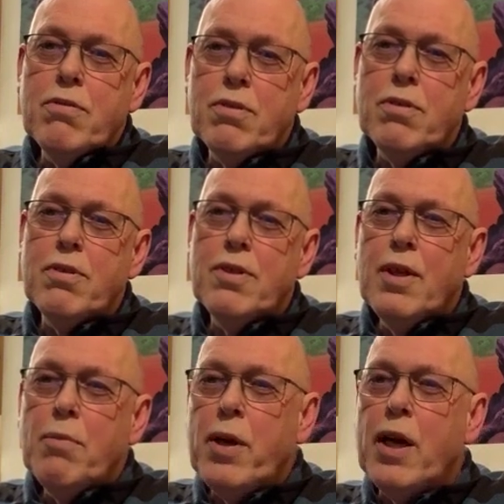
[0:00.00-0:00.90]
Huh.
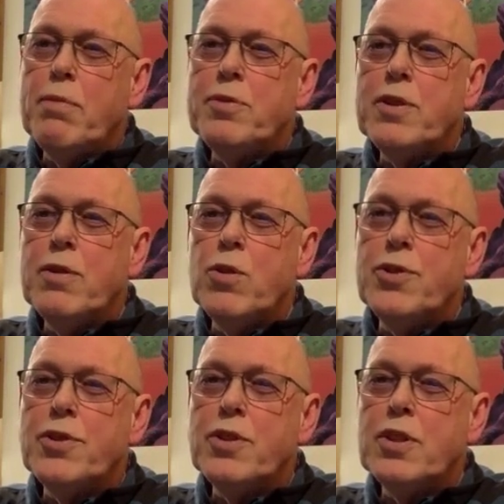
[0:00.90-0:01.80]
Perhaps he
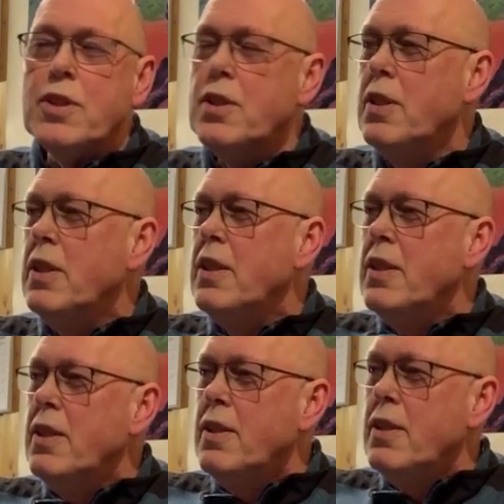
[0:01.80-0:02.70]
was... Uh,
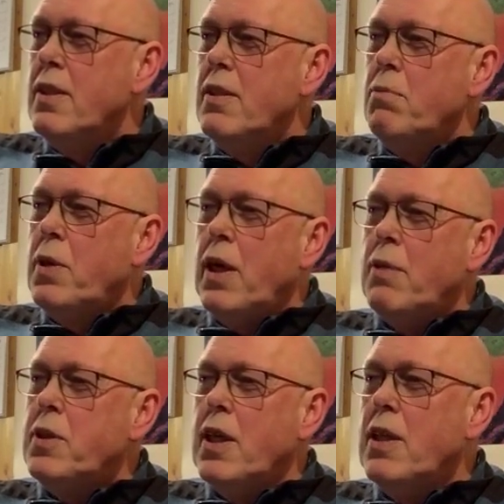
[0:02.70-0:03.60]

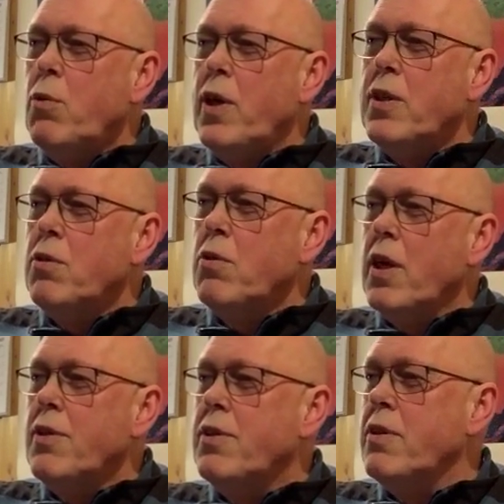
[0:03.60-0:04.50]
Perhaps he had a way to
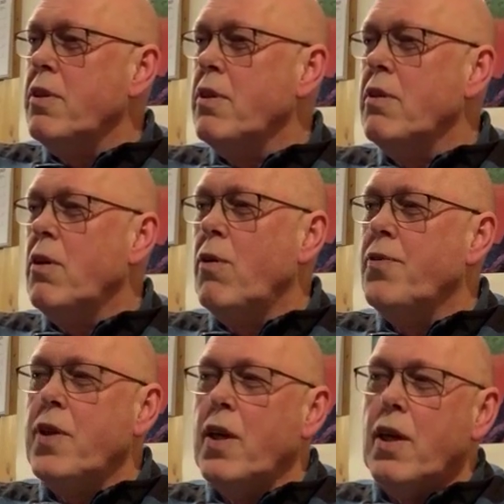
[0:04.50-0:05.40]
get uh,
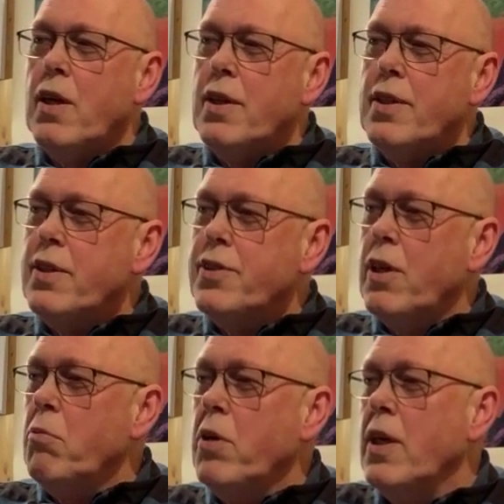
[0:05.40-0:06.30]
off the island, the
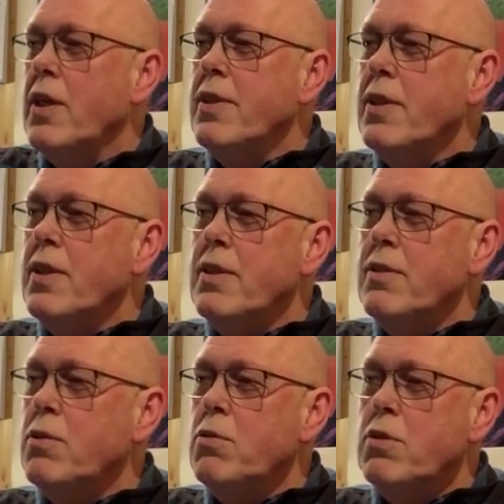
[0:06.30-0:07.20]
drummer, and uh,
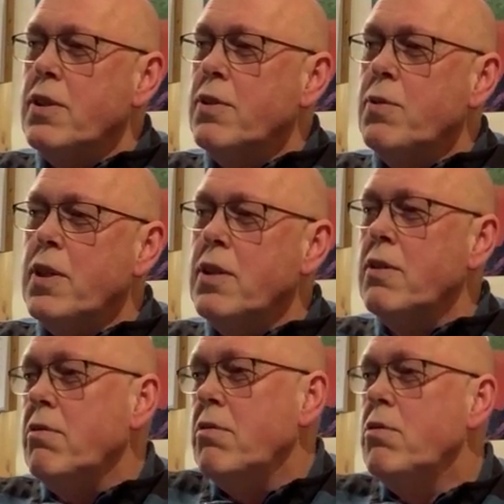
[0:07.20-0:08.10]
do it this way.
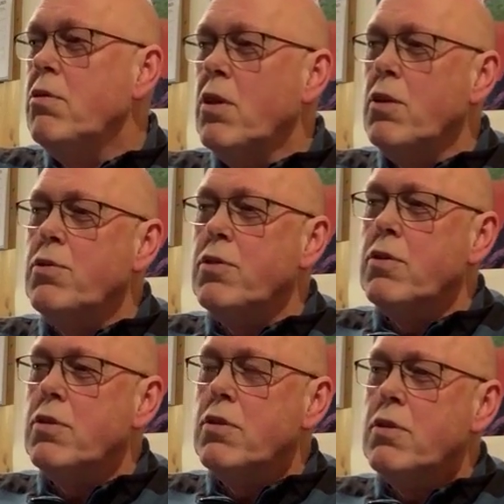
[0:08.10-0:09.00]
Who
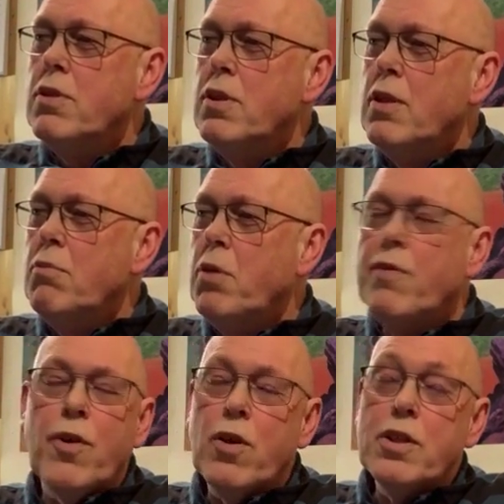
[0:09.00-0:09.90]
knows?
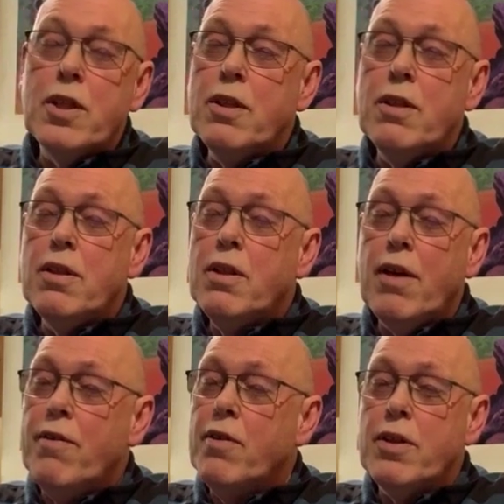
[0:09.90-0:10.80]
But Falk did
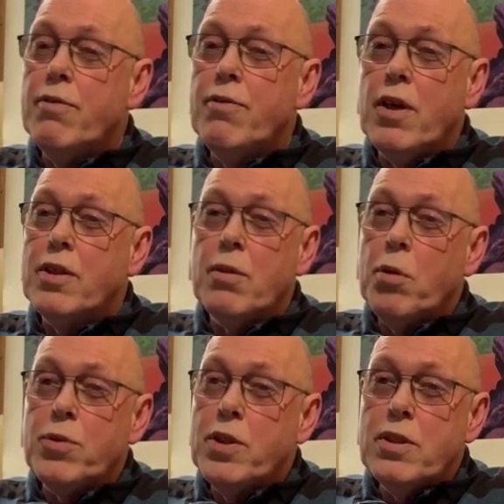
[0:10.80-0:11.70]
never write
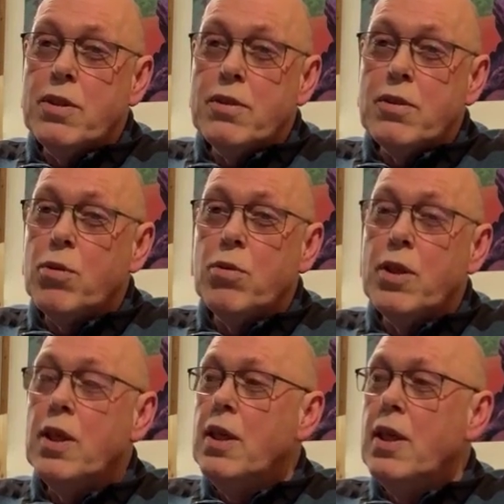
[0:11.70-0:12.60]
about it. So
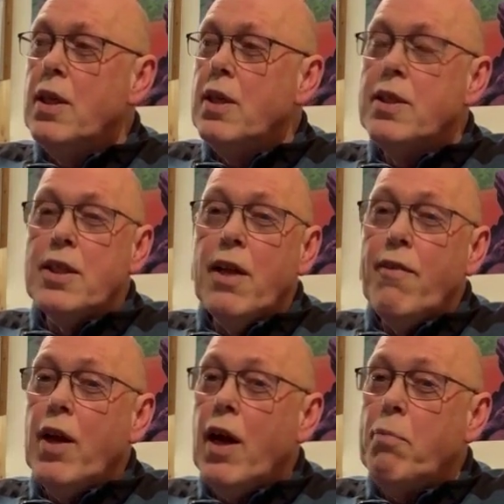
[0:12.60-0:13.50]
uh, yeah. It did
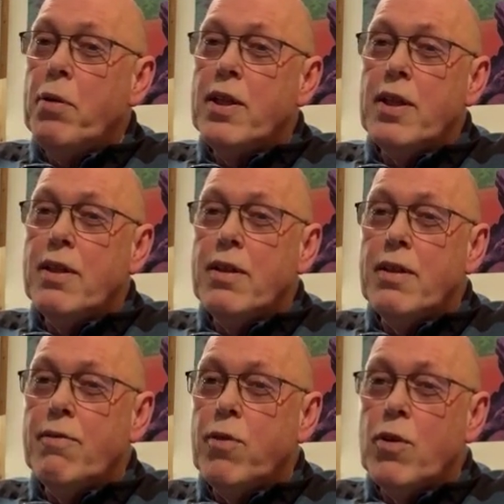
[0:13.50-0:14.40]
never happen in,
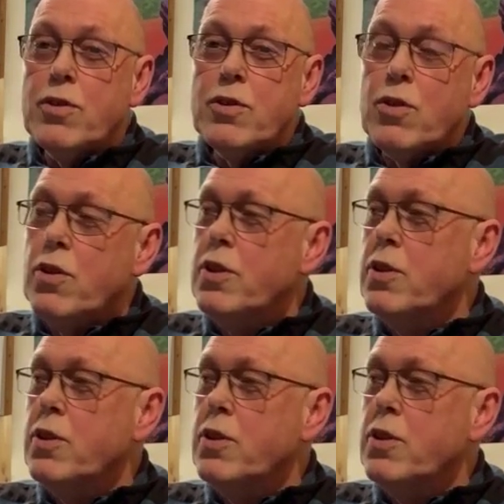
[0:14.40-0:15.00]
in Falk's story.